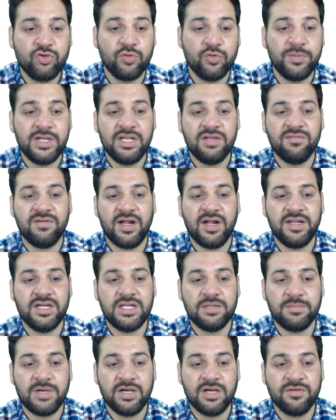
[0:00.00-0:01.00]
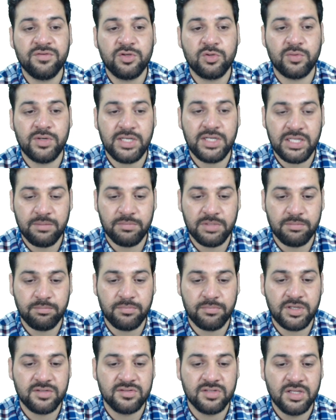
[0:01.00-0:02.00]
be divided among 20
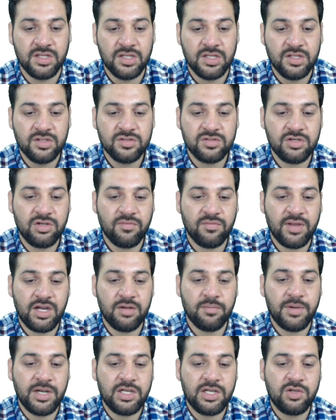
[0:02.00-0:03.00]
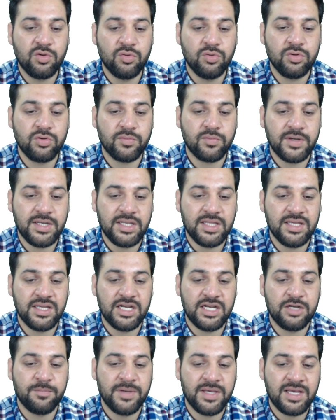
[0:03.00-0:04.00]
members. So divided by 220,
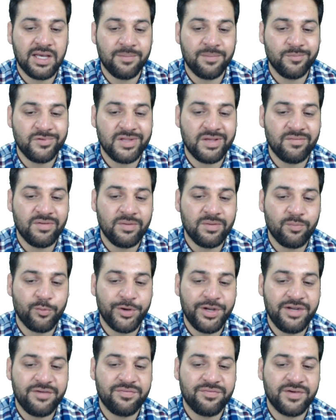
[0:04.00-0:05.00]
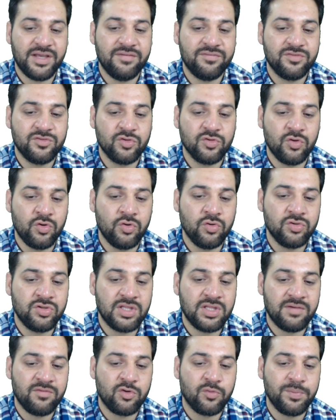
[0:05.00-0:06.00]
it becomes 7.5. So
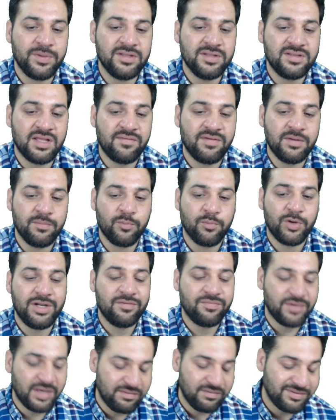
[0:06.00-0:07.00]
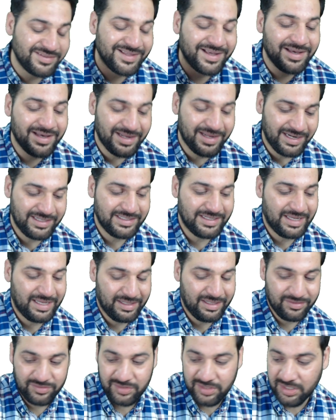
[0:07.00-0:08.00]
rupees 7.5 is the correct
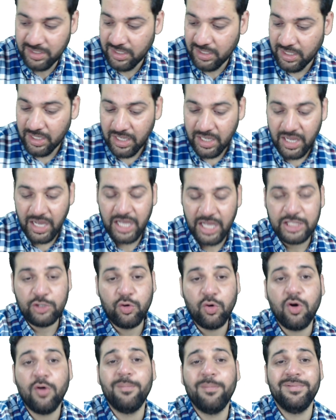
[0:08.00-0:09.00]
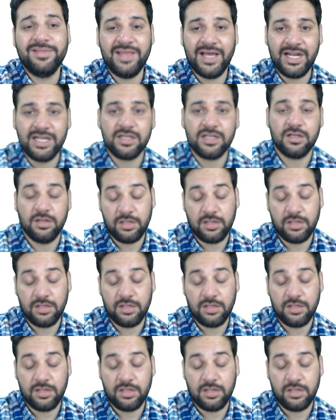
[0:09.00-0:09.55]
answer. I hope that